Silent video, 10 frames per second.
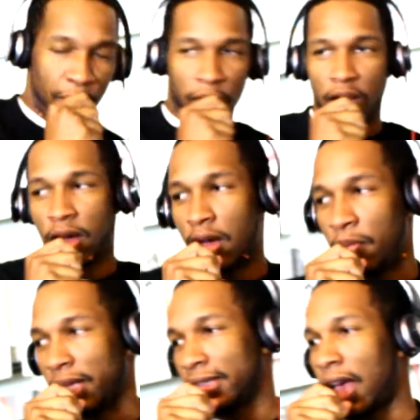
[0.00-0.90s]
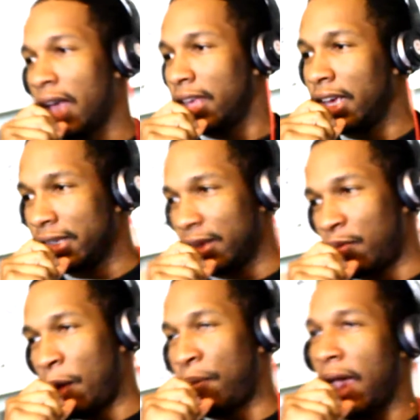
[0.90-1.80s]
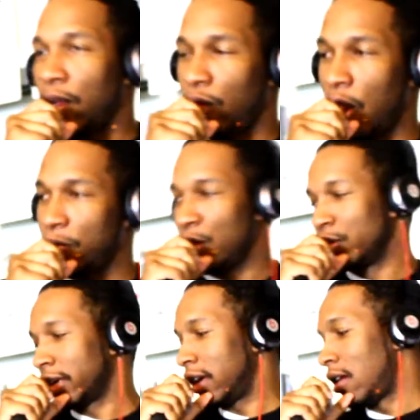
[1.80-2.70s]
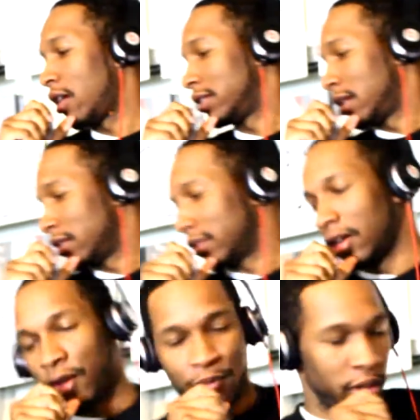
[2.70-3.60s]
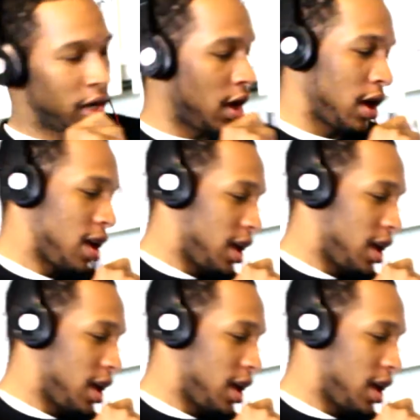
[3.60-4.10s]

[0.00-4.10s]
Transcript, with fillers: my uh, my sidekicks and my background music and all this other stuff, but uh,